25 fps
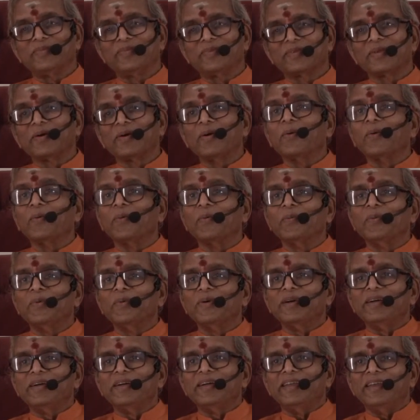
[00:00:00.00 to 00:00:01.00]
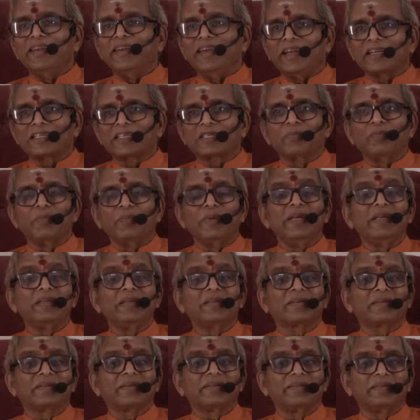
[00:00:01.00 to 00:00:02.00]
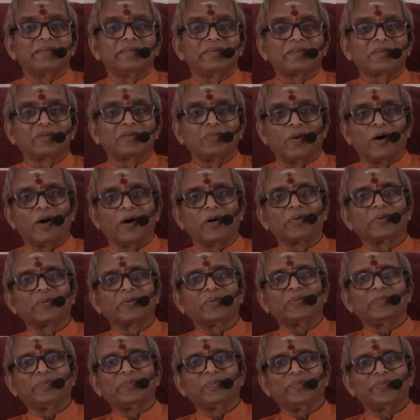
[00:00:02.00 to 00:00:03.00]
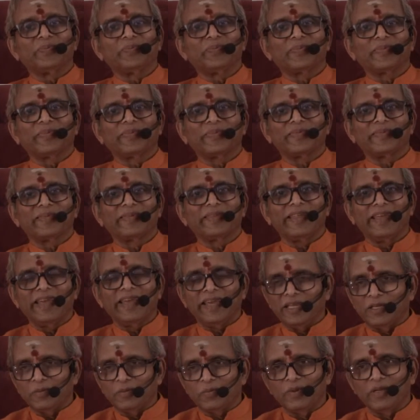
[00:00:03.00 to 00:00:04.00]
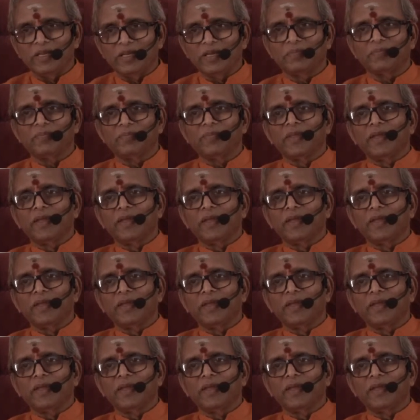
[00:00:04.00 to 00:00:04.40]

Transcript: So let's meet tomorrow, 8 p.m.